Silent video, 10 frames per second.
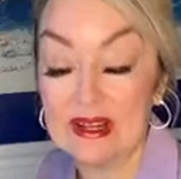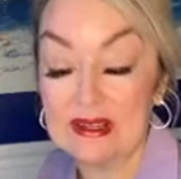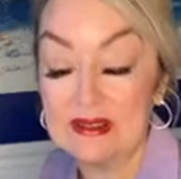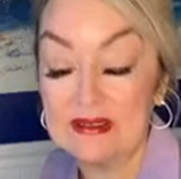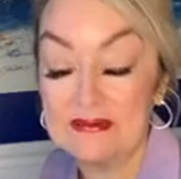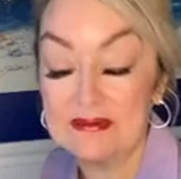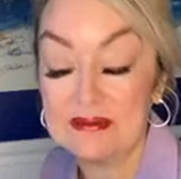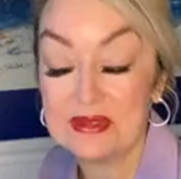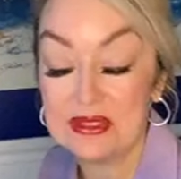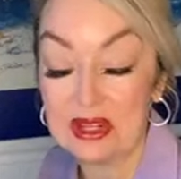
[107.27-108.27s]
on
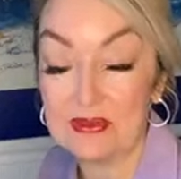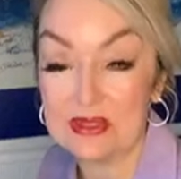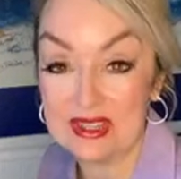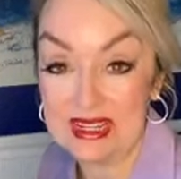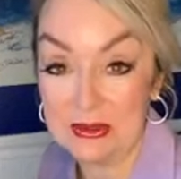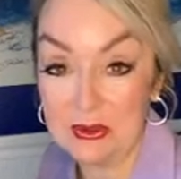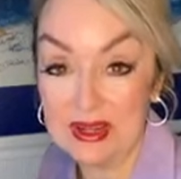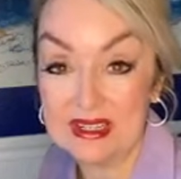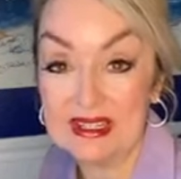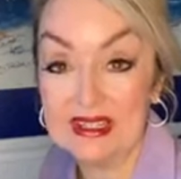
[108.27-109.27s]
Psalms
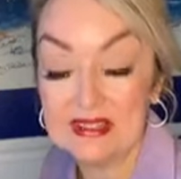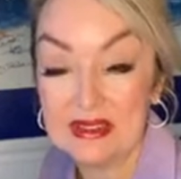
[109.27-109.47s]
91.